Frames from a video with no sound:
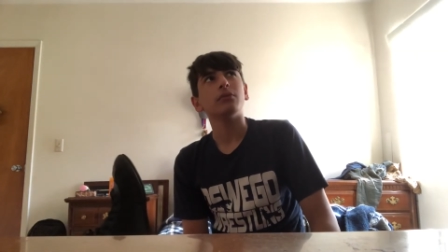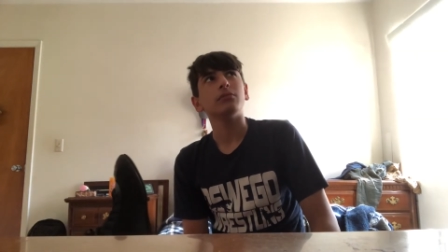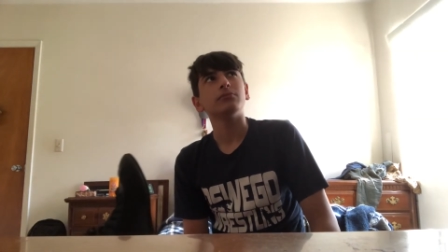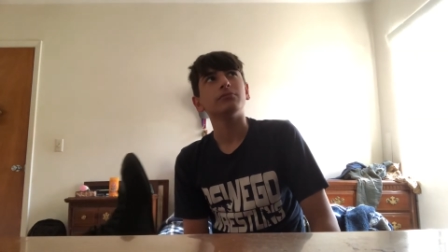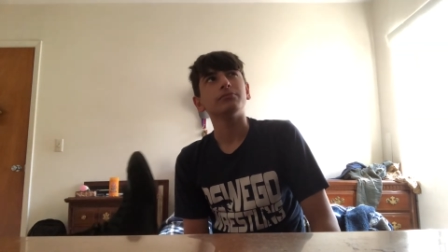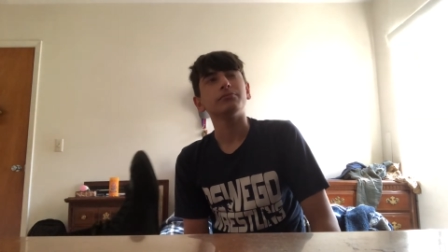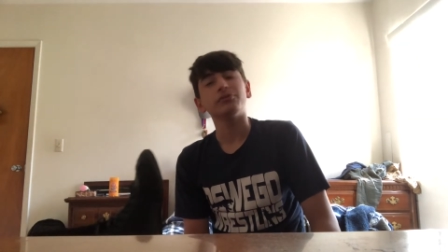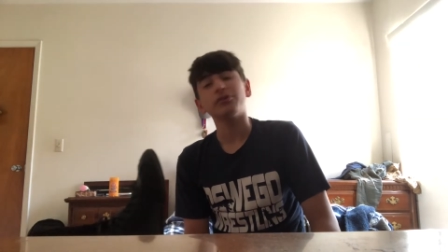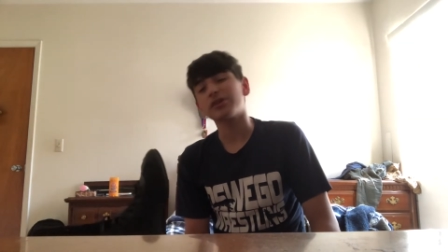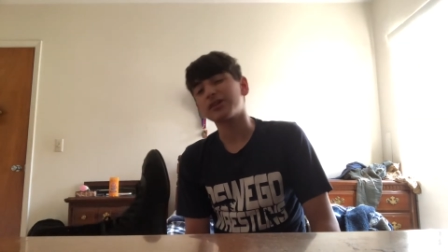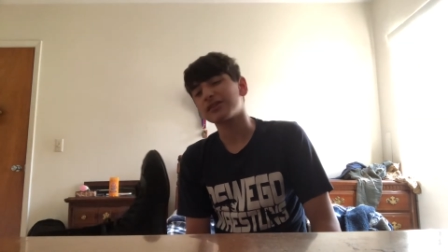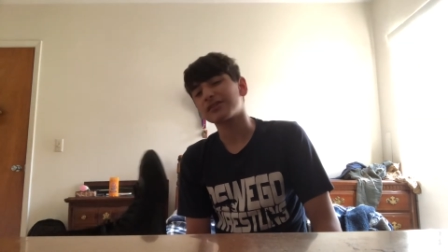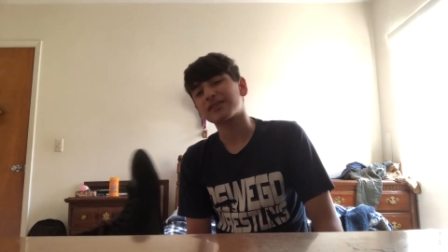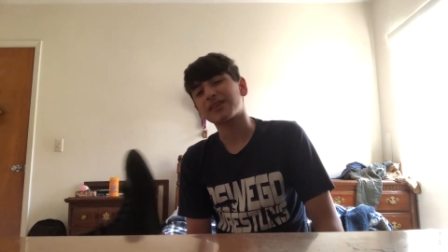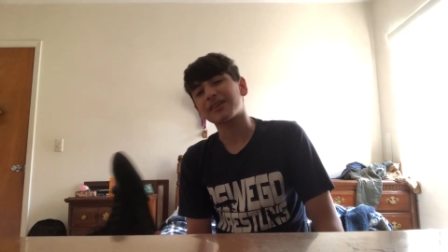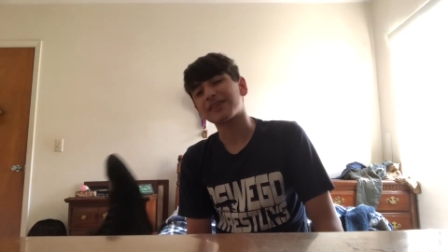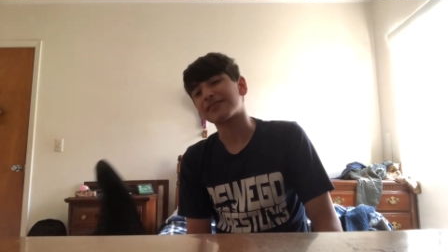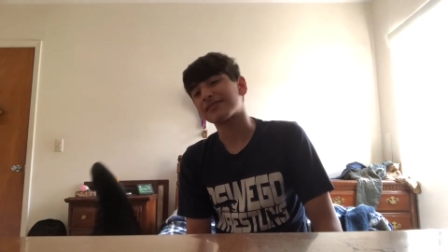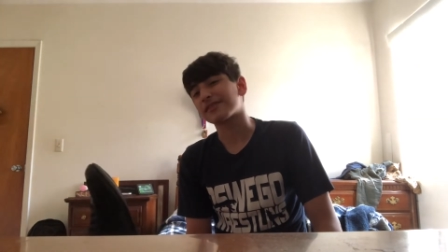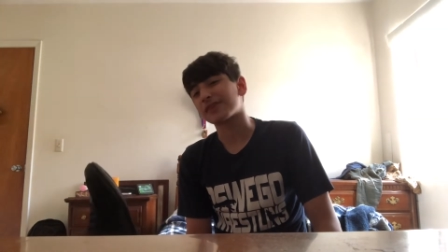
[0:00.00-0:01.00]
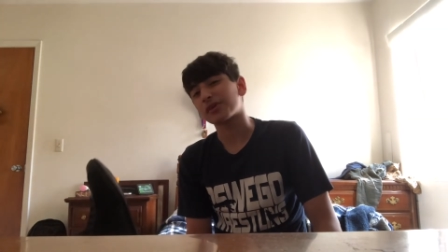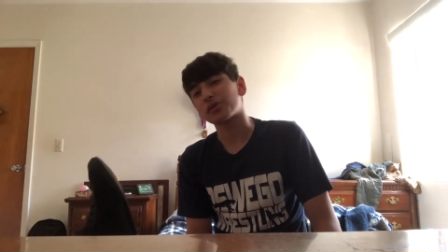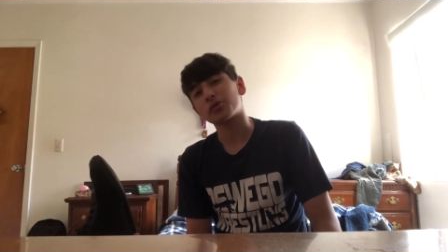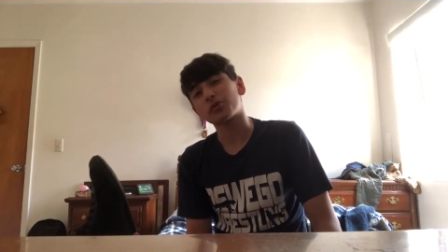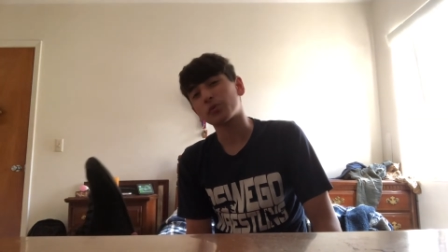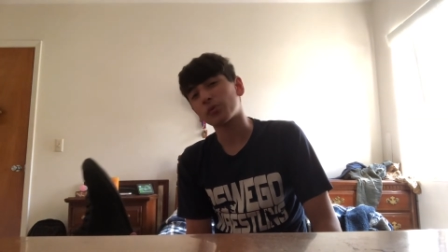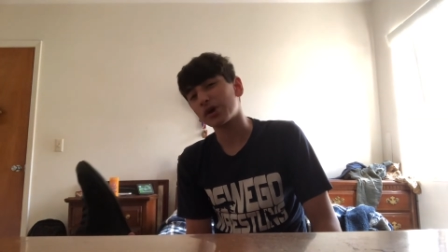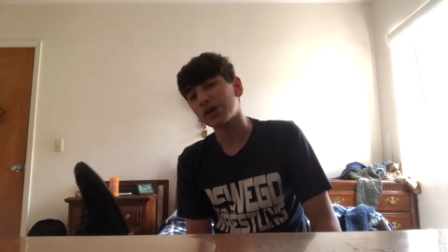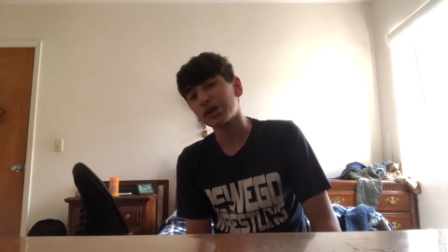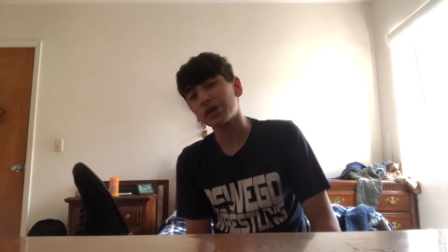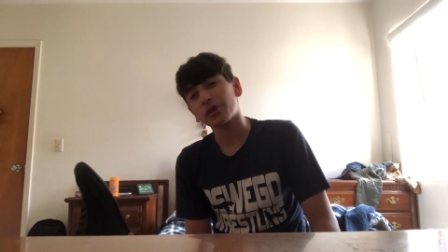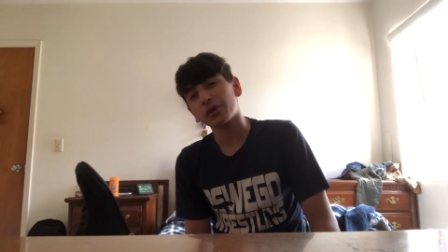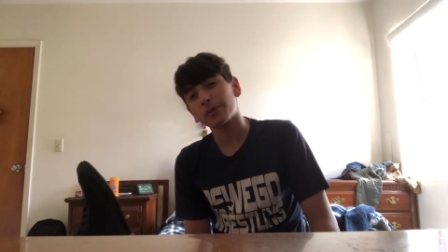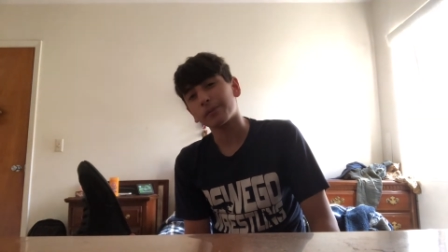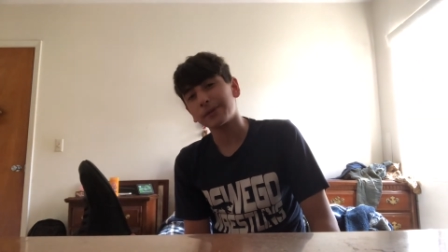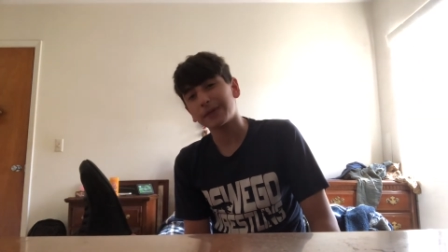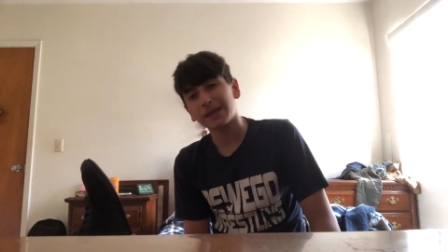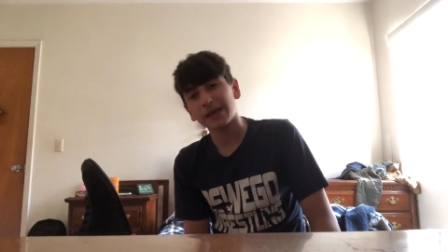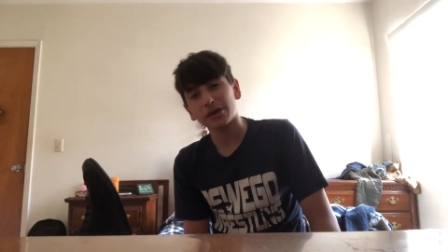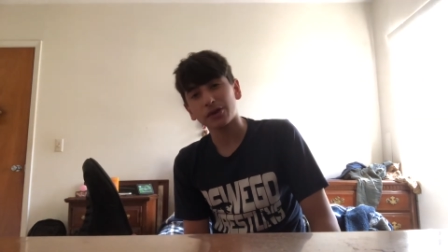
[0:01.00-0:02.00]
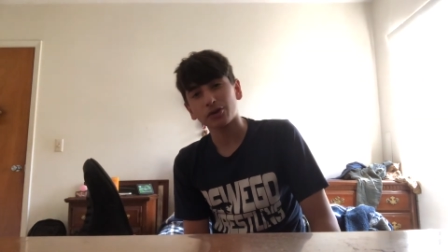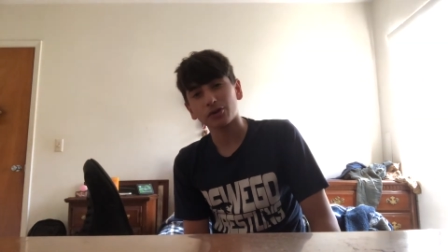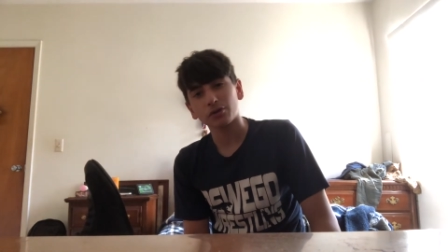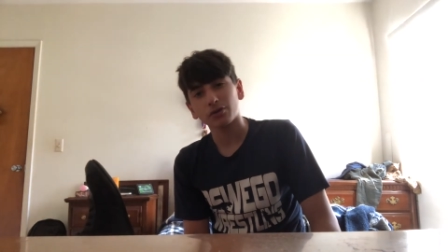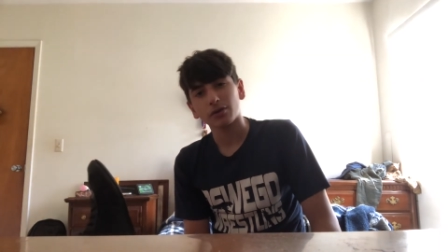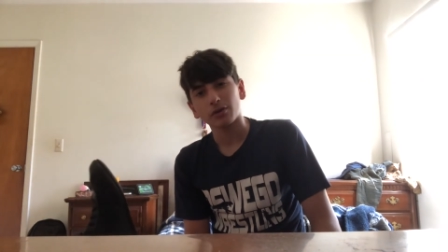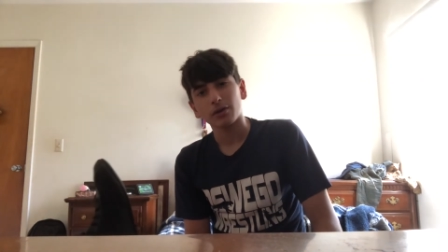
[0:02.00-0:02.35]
You can consider when you're a beginner,